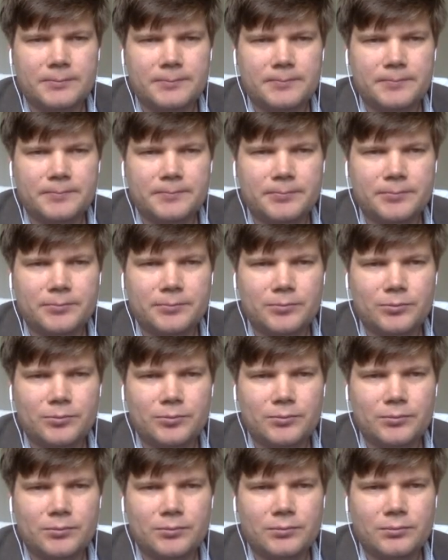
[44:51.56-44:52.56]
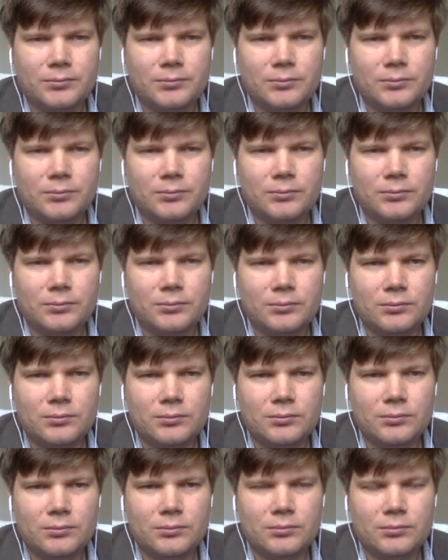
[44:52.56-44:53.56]

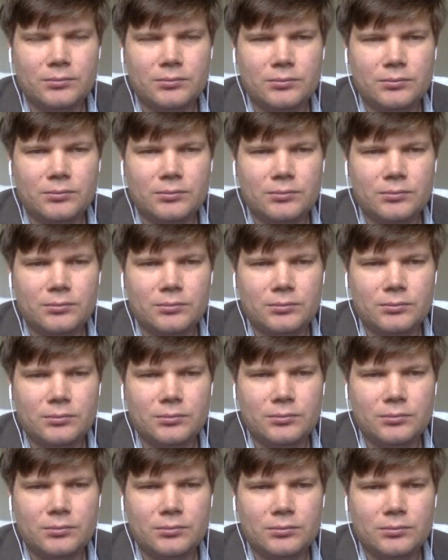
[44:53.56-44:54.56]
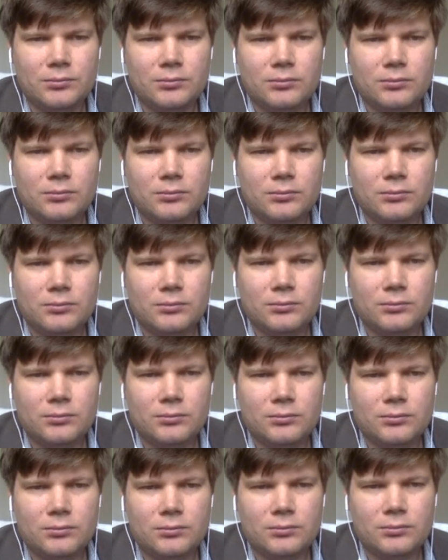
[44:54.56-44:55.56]

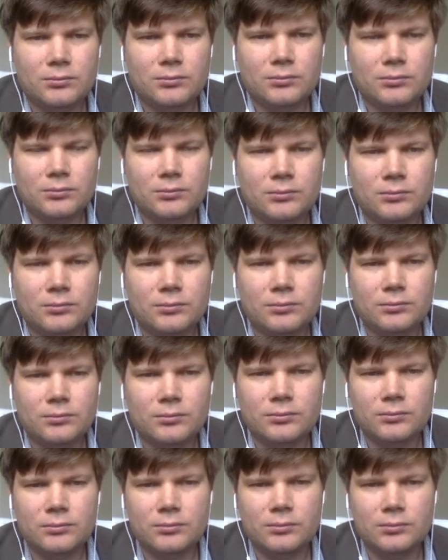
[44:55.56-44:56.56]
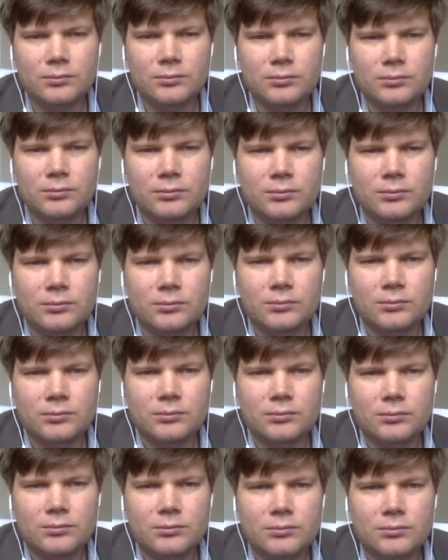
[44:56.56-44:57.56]

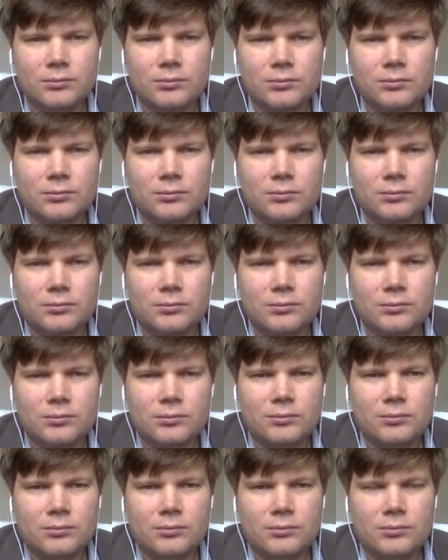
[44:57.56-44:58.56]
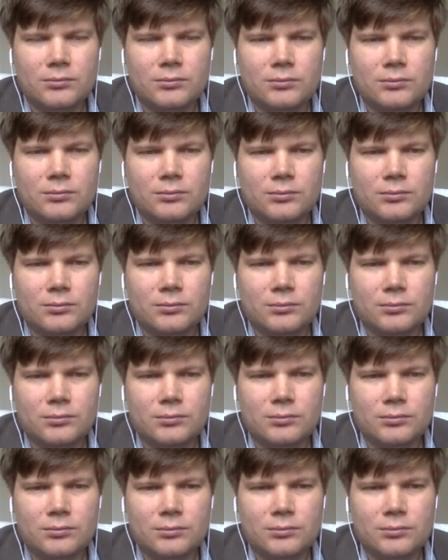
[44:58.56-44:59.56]
(silent)